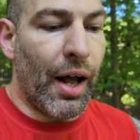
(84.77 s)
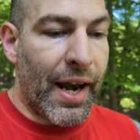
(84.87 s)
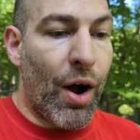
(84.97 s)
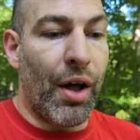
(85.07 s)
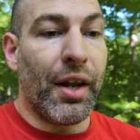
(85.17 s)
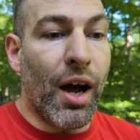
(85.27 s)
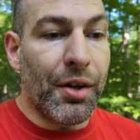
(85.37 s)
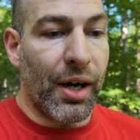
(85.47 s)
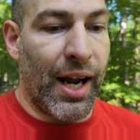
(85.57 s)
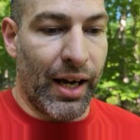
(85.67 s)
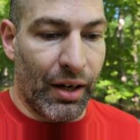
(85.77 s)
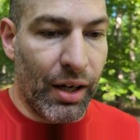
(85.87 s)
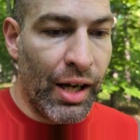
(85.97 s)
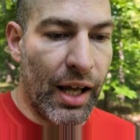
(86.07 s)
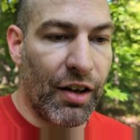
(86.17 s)
Now, on the other hand,
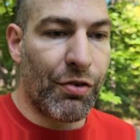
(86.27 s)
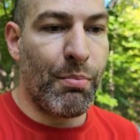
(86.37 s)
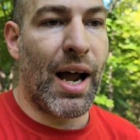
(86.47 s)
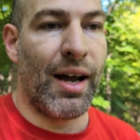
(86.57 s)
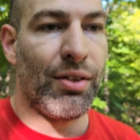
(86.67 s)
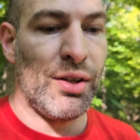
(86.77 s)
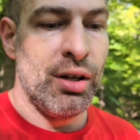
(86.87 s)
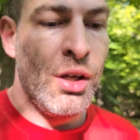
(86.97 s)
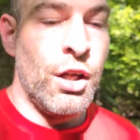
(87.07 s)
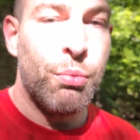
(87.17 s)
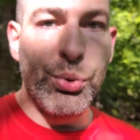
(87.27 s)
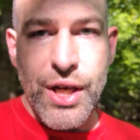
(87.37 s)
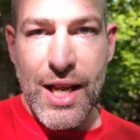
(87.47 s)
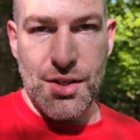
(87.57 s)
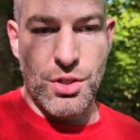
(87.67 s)
if math
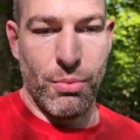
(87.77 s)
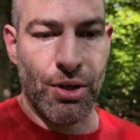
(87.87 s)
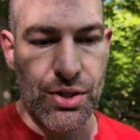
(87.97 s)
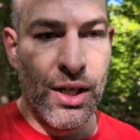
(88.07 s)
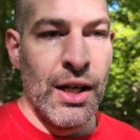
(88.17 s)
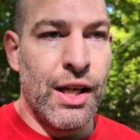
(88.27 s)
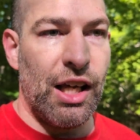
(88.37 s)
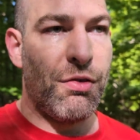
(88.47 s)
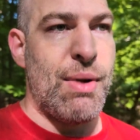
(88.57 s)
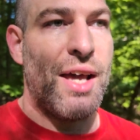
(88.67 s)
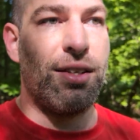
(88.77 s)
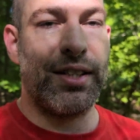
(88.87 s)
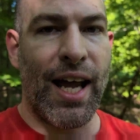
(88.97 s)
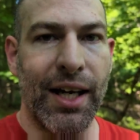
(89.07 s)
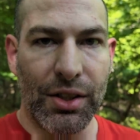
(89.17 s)
predates humans. If math
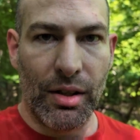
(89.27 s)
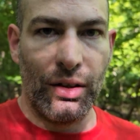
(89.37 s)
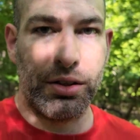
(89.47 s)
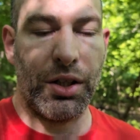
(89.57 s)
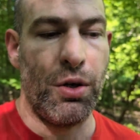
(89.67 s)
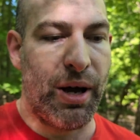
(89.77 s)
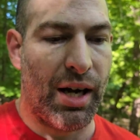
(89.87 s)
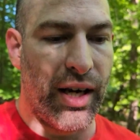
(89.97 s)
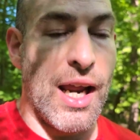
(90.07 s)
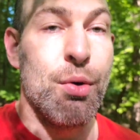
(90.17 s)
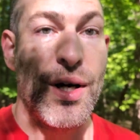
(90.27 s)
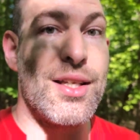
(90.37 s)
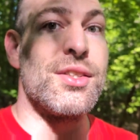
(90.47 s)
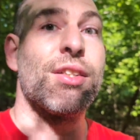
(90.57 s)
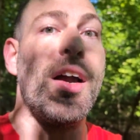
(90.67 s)
is external to humanity and we
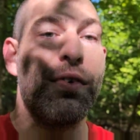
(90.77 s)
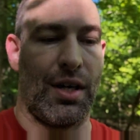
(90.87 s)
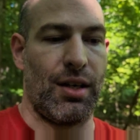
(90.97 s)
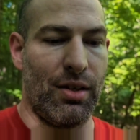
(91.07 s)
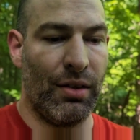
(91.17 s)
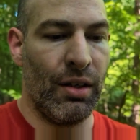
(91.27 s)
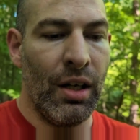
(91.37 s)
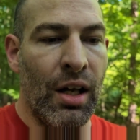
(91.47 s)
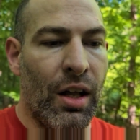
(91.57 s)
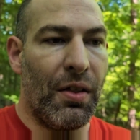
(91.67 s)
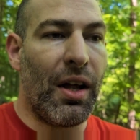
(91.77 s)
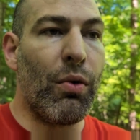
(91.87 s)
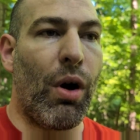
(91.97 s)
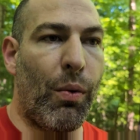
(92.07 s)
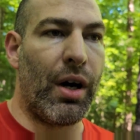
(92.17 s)
discovered it,
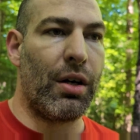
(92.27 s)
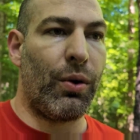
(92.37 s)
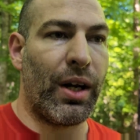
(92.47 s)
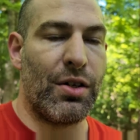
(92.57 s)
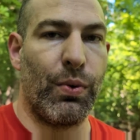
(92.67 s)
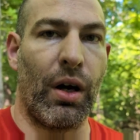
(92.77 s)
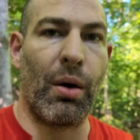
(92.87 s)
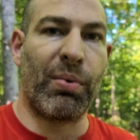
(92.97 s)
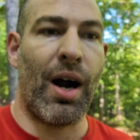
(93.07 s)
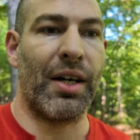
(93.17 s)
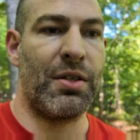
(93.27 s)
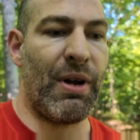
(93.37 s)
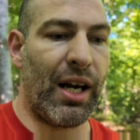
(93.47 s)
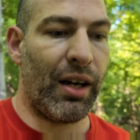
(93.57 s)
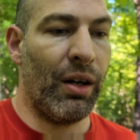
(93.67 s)
then what we are doing is we are
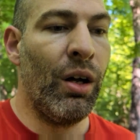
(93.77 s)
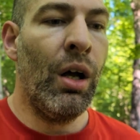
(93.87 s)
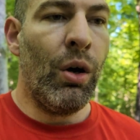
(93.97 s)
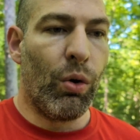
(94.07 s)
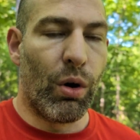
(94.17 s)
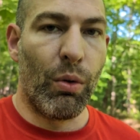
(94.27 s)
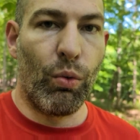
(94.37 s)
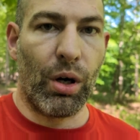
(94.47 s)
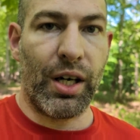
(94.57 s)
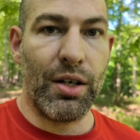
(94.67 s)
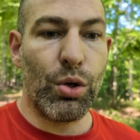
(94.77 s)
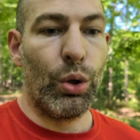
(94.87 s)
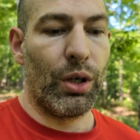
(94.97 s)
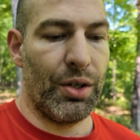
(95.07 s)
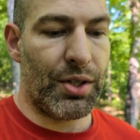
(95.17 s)
approximating or working
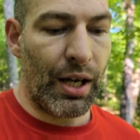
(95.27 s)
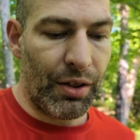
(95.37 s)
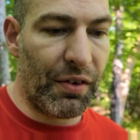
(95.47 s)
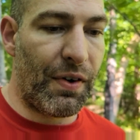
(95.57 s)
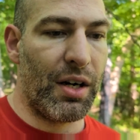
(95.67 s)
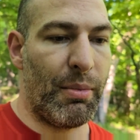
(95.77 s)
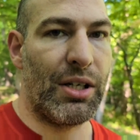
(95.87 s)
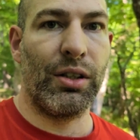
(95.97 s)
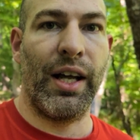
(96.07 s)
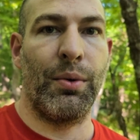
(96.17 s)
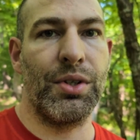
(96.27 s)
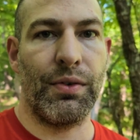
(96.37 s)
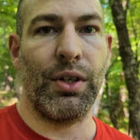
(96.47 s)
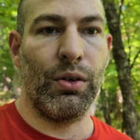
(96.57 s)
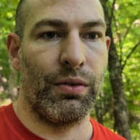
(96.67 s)
towards the fundamental language
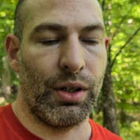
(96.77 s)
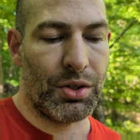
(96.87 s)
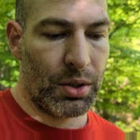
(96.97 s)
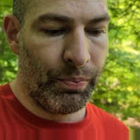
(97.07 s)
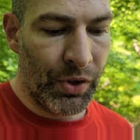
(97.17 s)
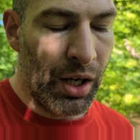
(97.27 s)
of the universe.